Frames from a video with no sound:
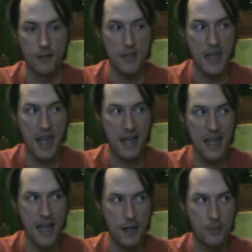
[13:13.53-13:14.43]
Yeah, I
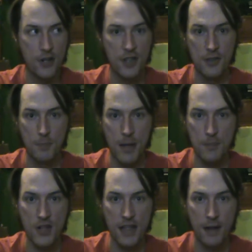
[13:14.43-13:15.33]
had a pretty good
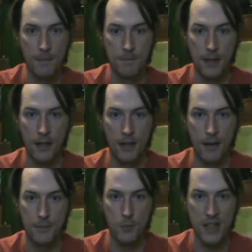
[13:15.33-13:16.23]
memory of
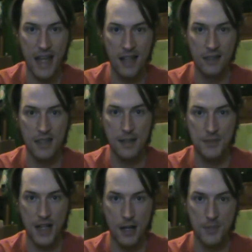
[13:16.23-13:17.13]
the reality of
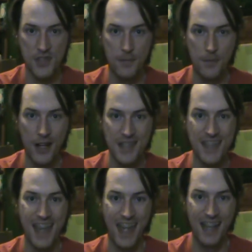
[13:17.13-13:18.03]
Thomas and Friends
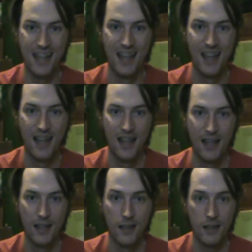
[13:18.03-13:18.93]
then.
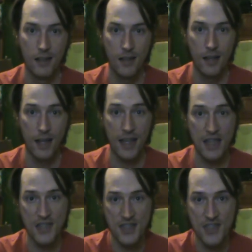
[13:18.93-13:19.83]
I
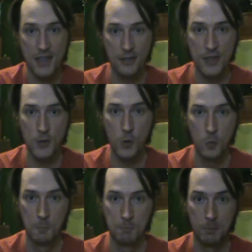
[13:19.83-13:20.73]
guess I still do.
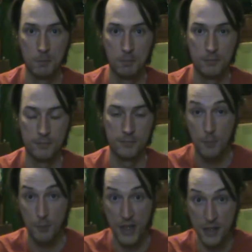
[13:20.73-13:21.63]

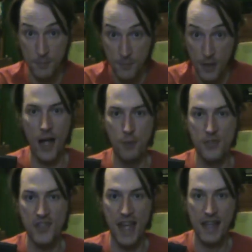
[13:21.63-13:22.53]
But I
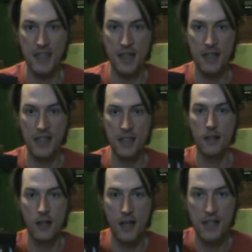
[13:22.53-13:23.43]
was that young and
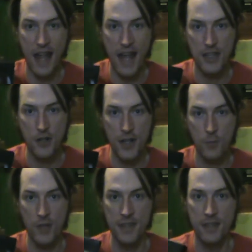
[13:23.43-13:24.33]
inaccurate
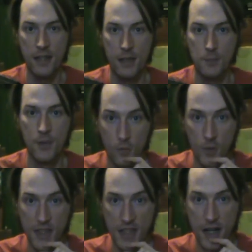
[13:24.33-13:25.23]
with
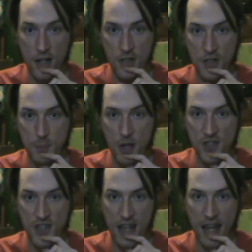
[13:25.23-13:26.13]
the characters'
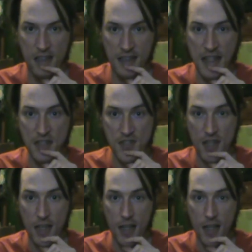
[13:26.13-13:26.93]
personalities.